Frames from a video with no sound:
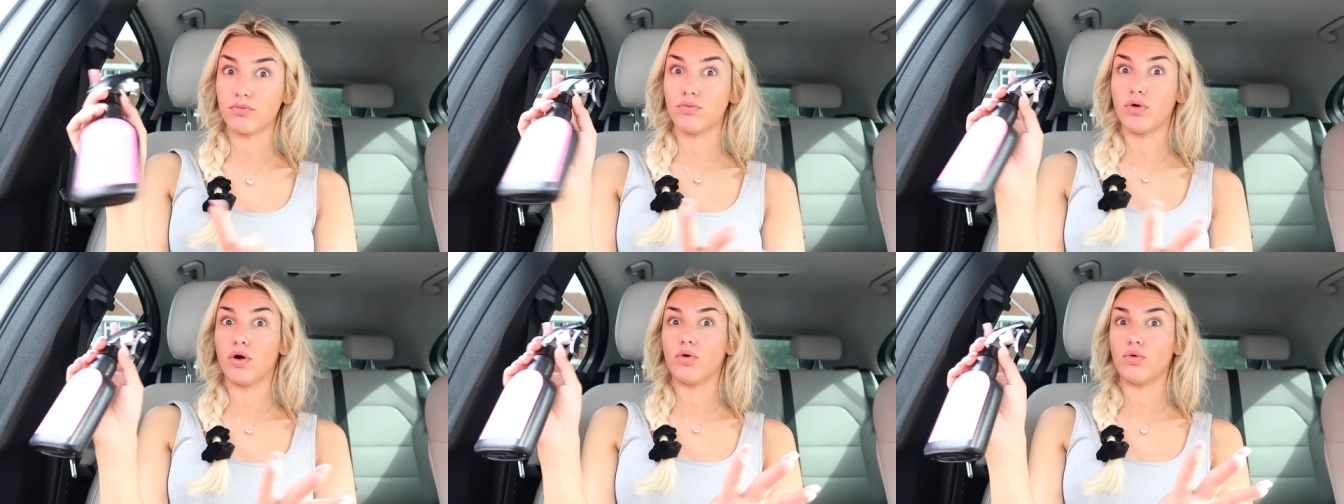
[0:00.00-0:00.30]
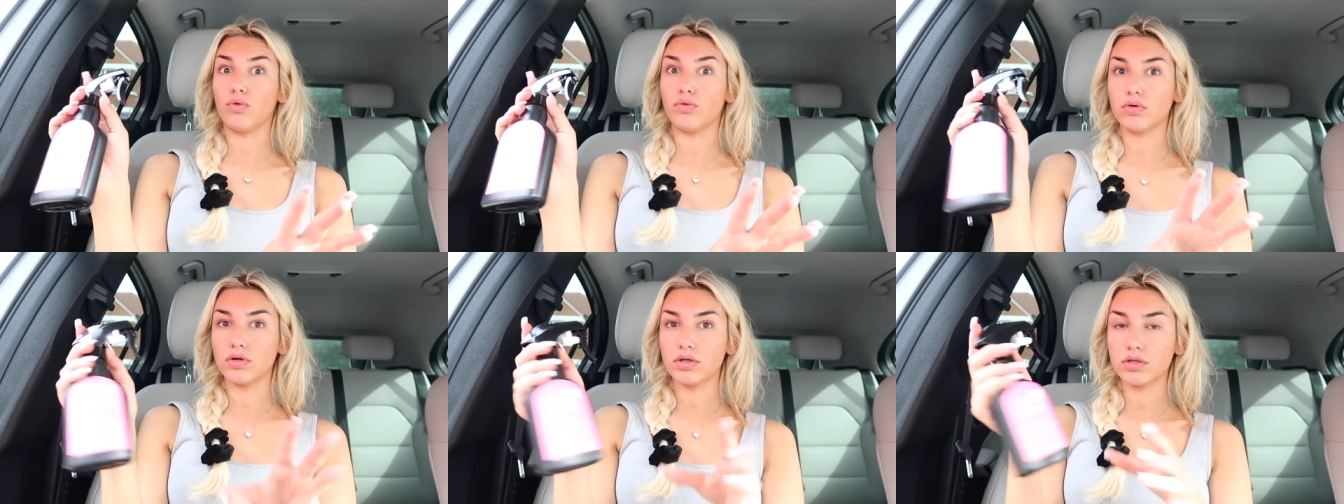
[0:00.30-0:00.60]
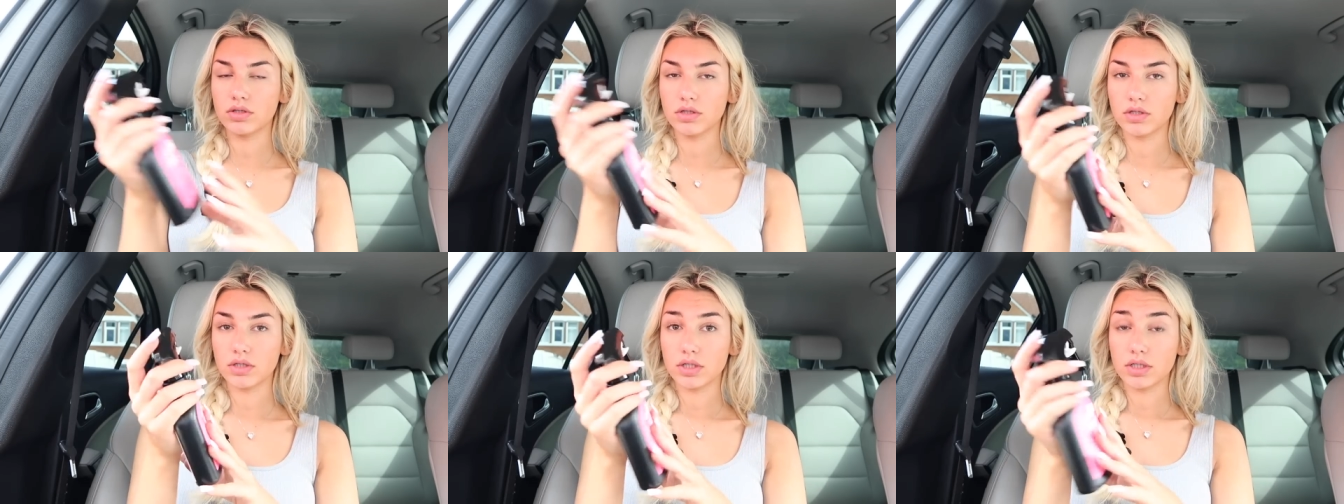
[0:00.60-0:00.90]
whoa,
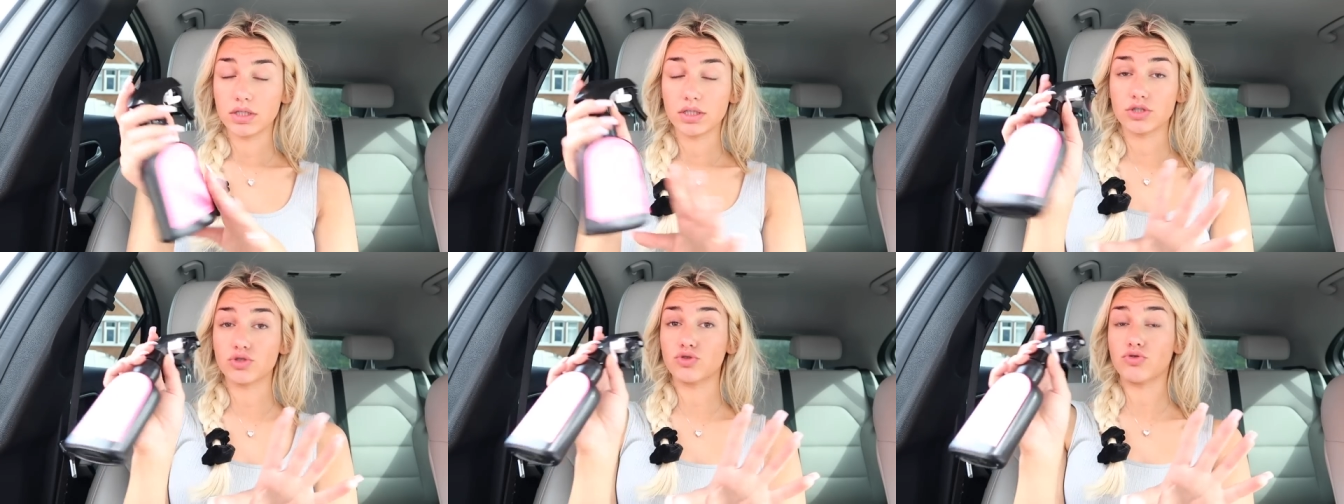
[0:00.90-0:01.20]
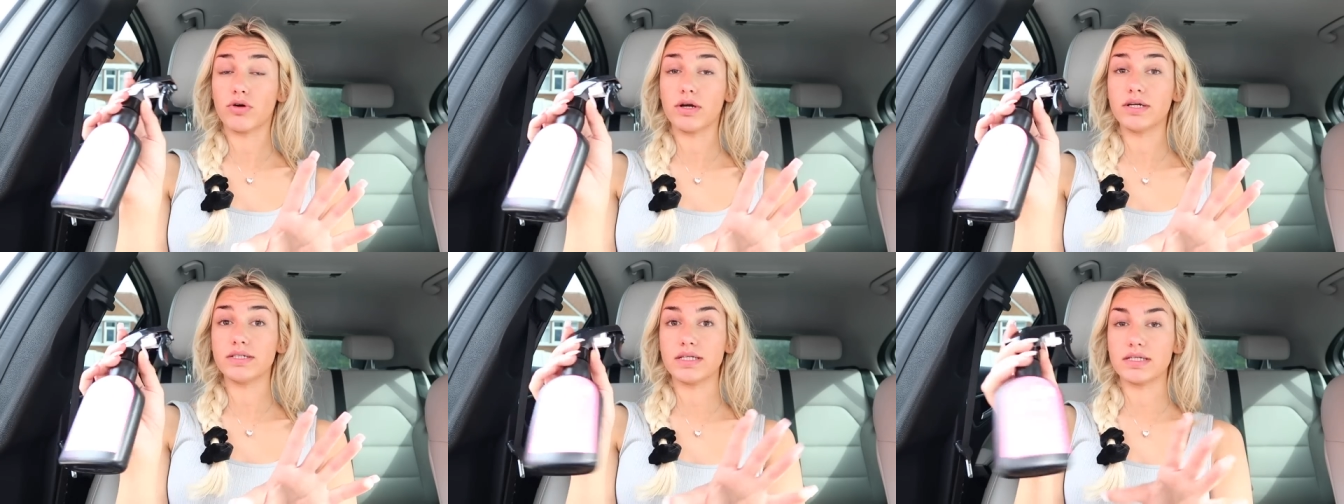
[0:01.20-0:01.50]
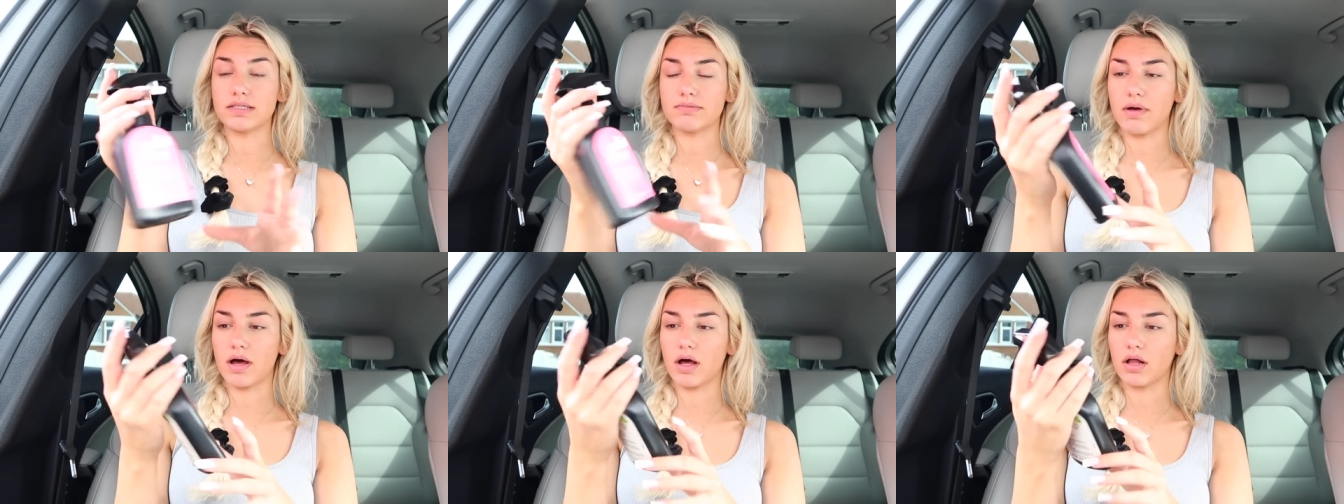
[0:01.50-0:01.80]
it's crazy
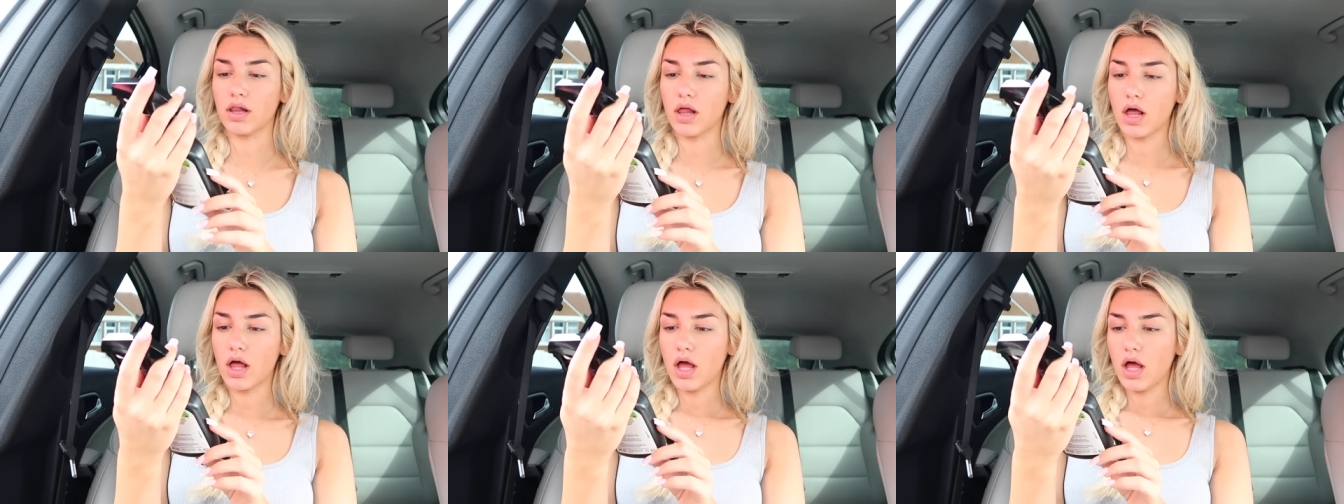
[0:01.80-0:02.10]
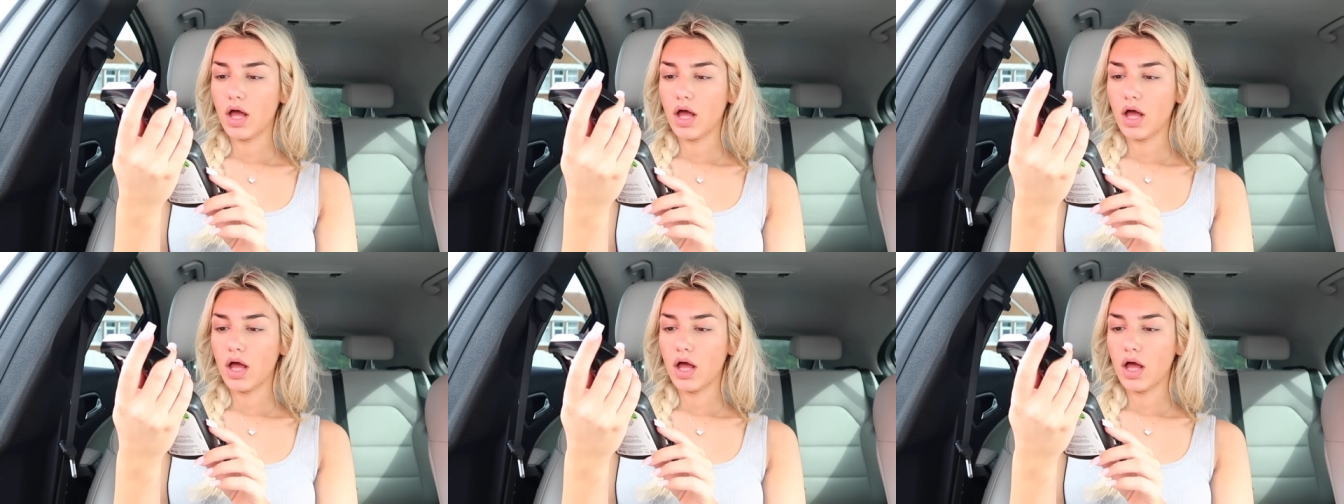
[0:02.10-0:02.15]
smell.